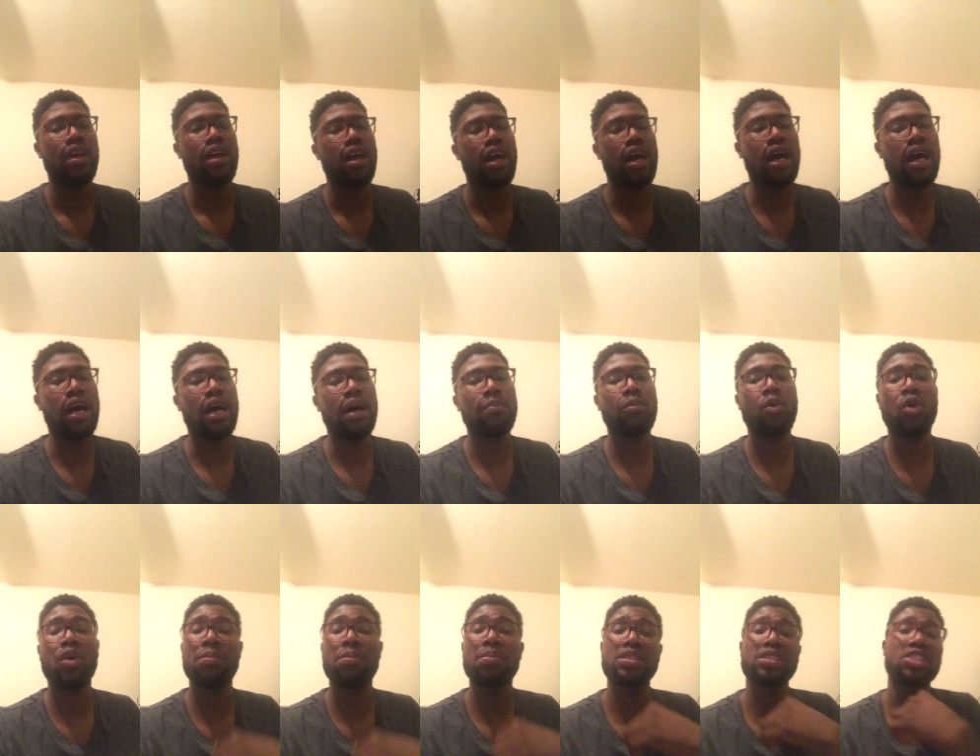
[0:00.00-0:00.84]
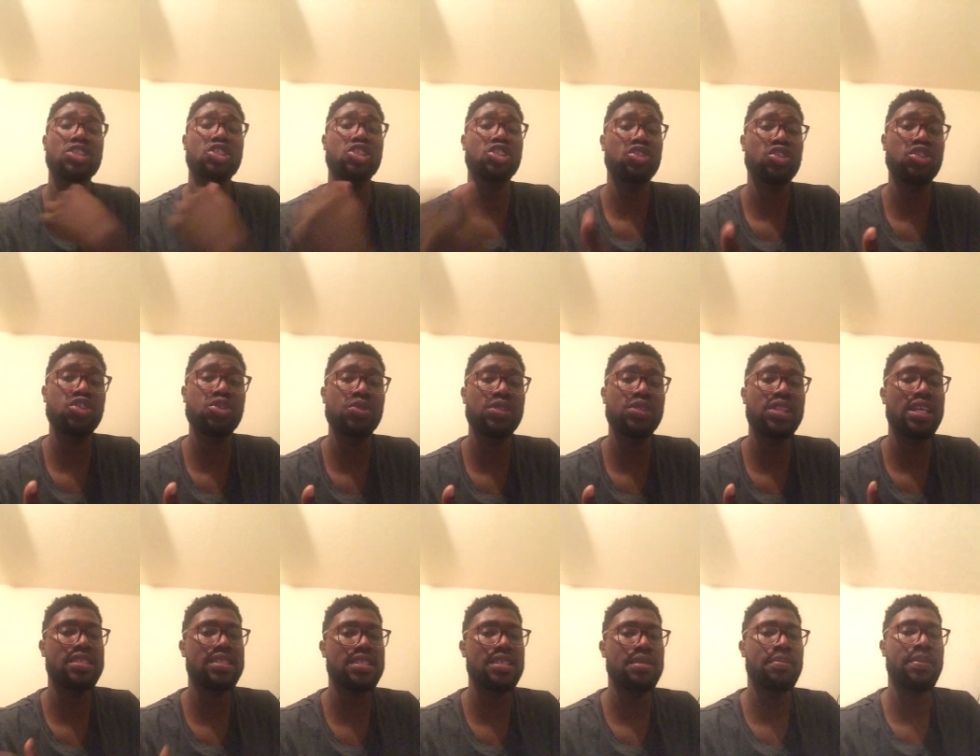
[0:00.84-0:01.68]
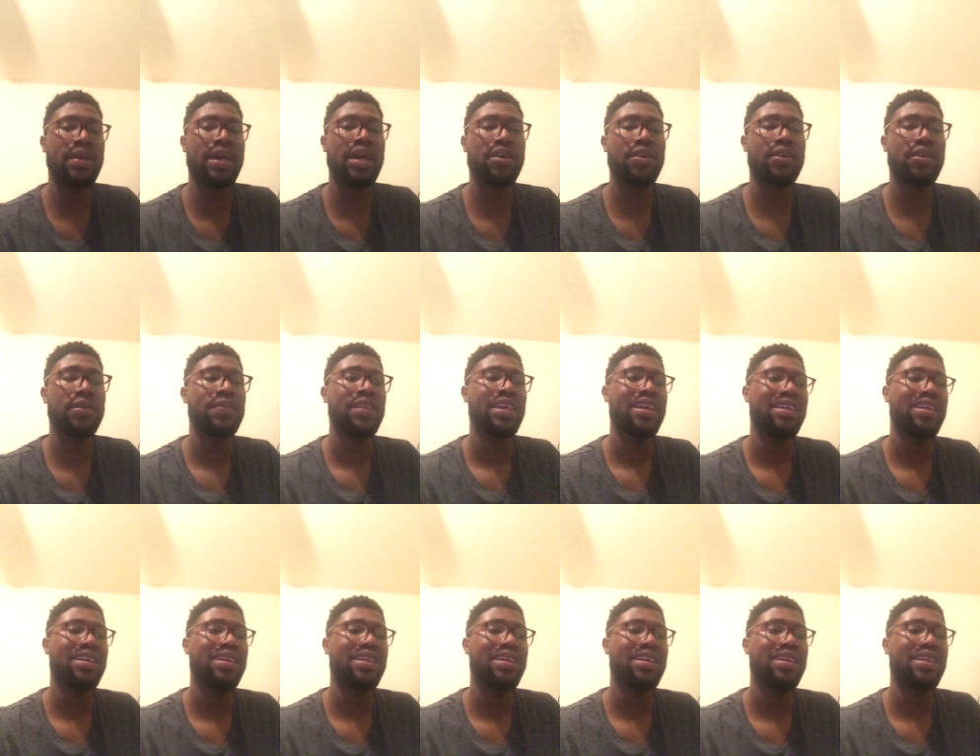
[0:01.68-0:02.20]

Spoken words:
or position 2 they see better.